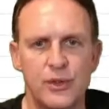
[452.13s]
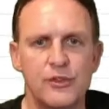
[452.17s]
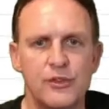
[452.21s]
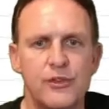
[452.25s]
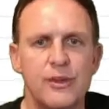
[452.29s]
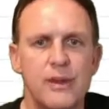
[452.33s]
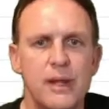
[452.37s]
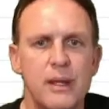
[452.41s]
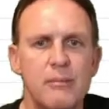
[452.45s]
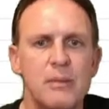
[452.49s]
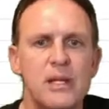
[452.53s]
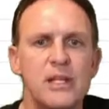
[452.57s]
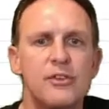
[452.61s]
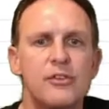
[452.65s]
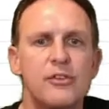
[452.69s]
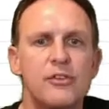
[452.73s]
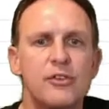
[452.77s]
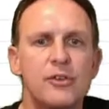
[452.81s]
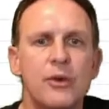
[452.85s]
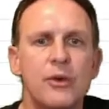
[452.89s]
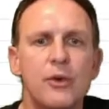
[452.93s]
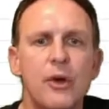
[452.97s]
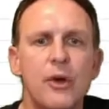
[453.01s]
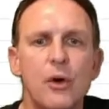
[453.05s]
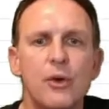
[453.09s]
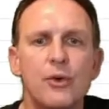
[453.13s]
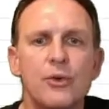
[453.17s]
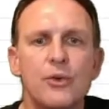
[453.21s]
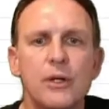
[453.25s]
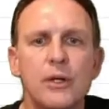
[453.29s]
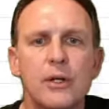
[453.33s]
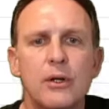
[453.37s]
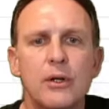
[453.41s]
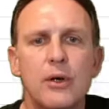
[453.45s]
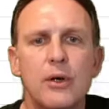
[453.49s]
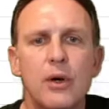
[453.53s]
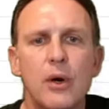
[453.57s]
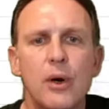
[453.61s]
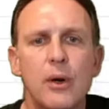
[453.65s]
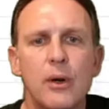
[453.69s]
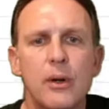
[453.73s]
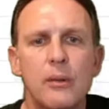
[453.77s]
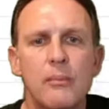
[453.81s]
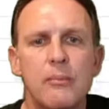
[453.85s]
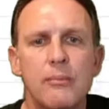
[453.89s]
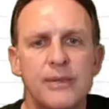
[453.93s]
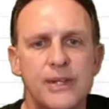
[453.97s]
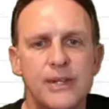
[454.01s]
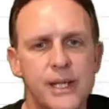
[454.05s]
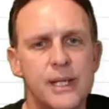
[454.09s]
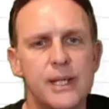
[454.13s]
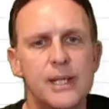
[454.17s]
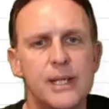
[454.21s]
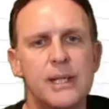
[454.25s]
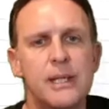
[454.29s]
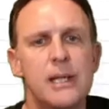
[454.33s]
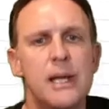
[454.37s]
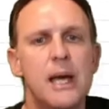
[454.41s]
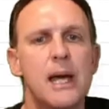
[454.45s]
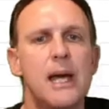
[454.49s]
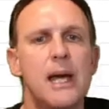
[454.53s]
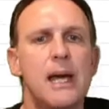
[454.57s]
So that means it's locked in column D